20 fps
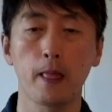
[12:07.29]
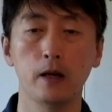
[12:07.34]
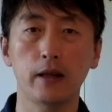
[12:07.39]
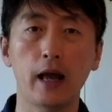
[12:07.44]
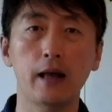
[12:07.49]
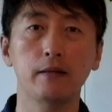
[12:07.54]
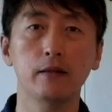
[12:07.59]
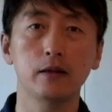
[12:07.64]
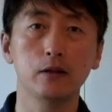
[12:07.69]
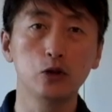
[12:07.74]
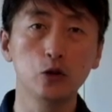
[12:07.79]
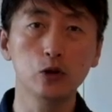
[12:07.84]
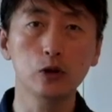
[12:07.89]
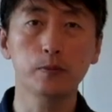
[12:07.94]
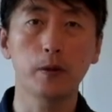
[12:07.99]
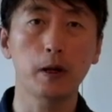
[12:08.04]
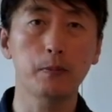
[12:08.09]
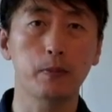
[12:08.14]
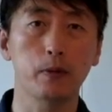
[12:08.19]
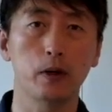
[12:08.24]
And the
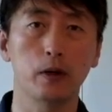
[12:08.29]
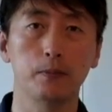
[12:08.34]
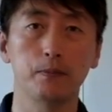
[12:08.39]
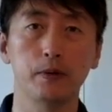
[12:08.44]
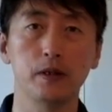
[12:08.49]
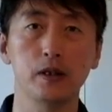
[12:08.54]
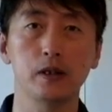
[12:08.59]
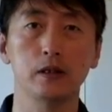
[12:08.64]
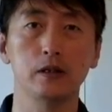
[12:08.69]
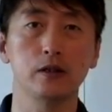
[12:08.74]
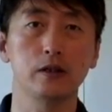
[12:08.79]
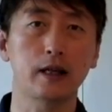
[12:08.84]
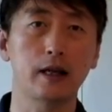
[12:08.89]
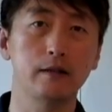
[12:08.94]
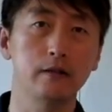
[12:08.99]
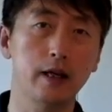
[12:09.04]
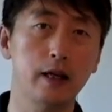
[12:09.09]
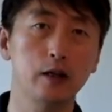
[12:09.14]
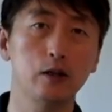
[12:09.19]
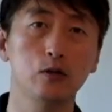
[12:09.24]
newspaper business
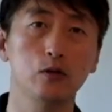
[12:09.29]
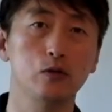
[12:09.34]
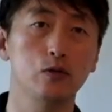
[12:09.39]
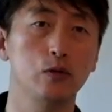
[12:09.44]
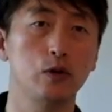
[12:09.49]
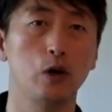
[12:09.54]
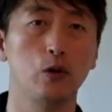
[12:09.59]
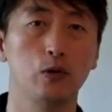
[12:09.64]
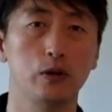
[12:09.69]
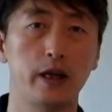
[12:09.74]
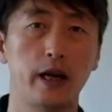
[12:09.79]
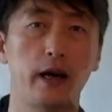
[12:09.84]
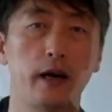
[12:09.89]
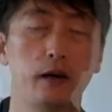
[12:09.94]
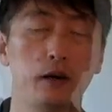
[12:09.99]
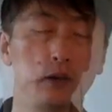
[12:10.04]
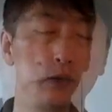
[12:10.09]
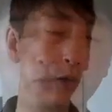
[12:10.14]
continued to go down.